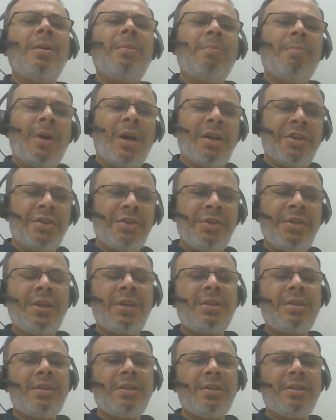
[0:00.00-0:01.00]

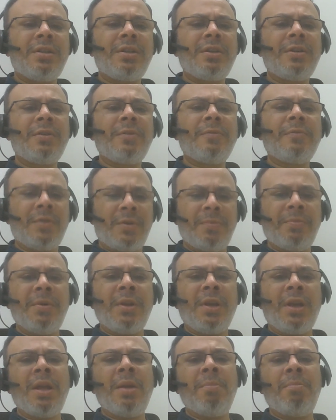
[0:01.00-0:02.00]
Martius, which
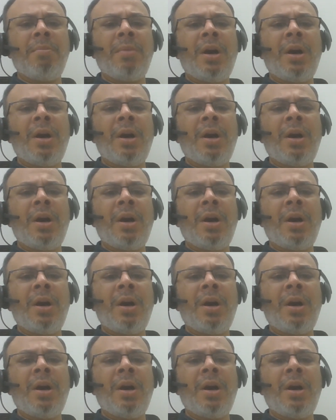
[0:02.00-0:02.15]
became